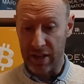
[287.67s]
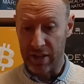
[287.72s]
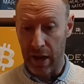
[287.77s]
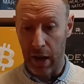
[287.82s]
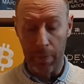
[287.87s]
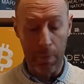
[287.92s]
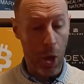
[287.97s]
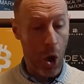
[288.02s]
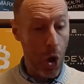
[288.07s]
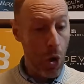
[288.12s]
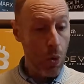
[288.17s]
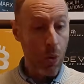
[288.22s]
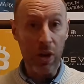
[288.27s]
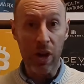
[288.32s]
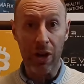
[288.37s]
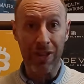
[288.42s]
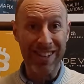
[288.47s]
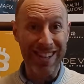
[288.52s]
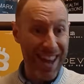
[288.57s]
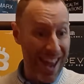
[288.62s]
Now only
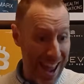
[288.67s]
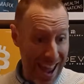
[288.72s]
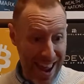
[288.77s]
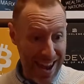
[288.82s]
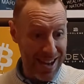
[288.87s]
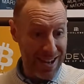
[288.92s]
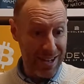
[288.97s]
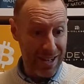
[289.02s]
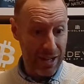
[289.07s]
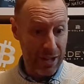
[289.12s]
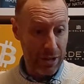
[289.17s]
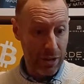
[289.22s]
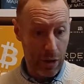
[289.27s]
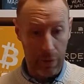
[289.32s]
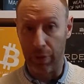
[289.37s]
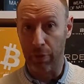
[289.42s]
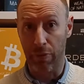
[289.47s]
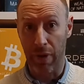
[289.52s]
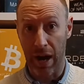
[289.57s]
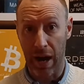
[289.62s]
at the end of
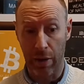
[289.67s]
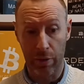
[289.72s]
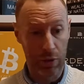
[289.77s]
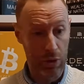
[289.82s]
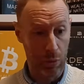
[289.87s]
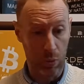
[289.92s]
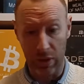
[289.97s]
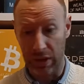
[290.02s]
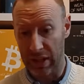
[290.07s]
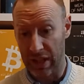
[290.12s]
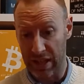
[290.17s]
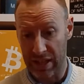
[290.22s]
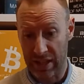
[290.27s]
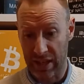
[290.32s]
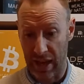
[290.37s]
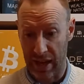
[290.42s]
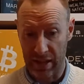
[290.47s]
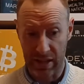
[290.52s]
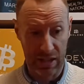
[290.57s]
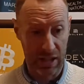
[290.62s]
the round will these
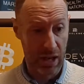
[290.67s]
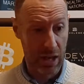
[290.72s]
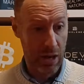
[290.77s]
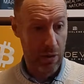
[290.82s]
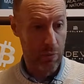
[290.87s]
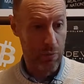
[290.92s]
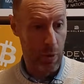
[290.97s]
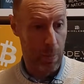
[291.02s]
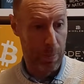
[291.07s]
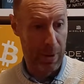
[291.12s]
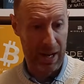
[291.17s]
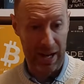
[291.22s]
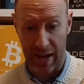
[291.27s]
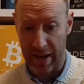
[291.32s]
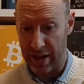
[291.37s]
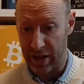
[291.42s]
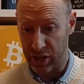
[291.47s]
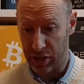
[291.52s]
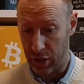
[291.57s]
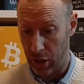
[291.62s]
get
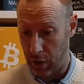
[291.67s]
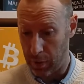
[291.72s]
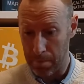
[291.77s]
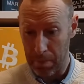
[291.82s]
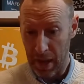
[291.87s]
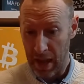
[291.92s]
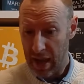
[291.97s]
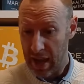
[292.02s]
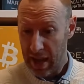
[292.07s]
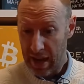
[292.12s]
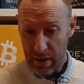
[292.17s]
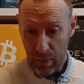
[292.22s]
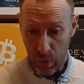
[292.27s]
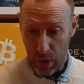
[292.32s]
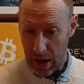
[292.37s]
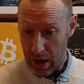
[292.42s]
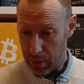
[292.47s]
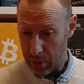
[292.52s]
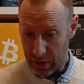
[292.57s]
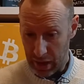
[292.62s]
replenished. So
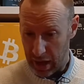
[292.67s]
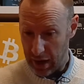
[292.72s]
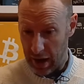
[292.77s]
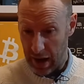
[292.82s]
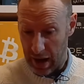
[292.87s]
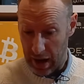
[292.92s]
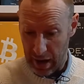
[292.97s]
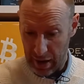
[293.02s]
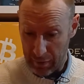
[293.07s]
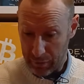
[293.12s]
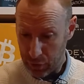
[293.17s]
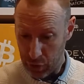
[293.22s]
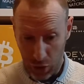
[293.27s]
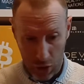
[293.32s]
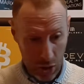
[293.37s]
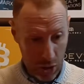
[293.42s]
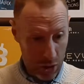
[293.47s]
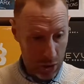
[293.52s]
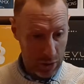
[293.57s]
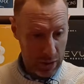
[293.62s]
where I've
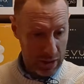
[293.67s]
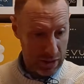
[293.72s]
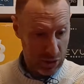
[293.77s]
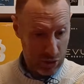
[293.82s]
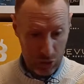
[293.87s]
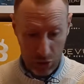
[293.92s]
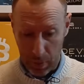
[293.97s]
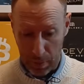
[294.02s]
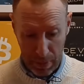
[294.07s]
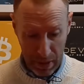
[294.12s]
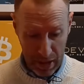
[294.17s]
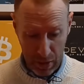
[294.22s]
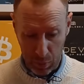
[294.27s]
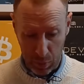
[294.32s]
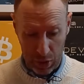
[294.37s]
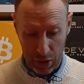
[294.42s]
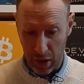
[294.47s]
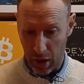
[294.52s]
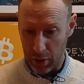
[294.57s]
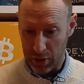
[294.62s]
gone and completed
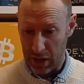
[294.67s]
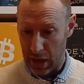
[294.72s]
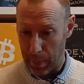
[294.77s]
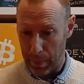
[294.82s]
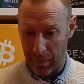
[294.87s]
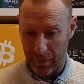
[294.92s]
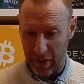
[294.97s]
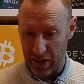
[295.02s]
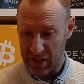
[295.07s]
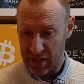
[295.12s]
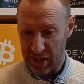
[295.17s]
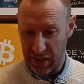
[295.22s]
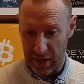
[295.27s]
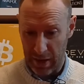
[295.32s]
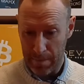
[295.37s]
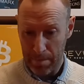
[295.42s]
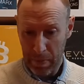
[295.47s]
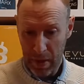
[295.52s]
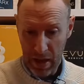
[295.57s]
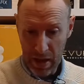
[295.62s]
one of those,
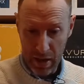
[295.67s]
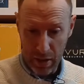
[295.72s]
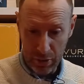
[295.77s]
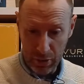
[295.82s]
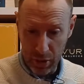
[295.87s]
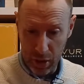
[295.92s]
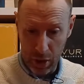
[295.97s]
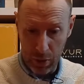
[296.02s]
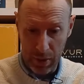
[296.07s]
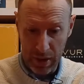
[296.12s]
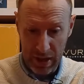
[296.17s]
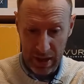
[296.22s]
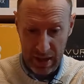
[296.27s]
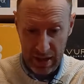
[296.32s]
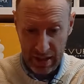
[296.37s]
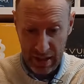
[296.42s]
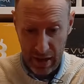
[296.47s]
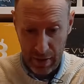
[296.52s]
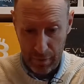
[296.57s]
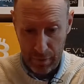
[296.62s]
hypothetically, I'll go here,
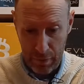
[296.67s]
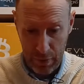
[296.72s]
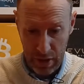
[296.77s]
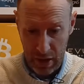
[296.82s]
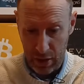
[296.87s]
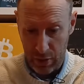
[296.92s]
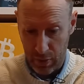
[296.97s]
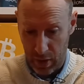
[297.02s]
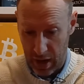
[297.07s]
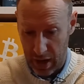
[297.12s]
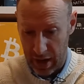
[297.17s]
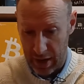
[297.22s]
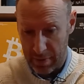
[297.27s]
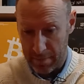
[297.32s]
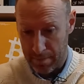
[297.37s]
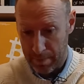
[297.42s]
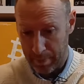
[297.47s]
get 3 grain,